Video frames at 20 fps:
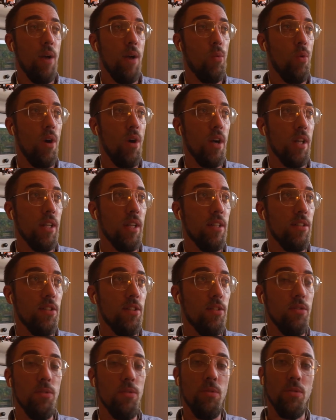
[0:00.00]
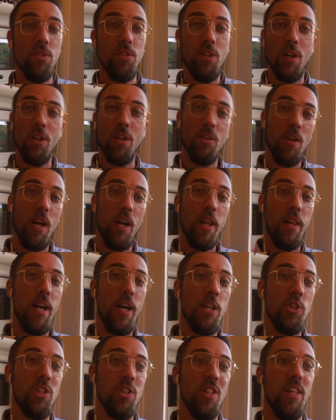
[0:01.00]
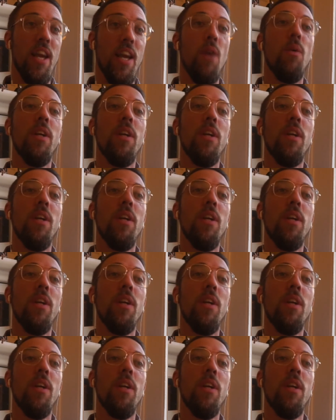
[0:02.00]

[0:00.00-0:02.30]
I wanted to start chronologically.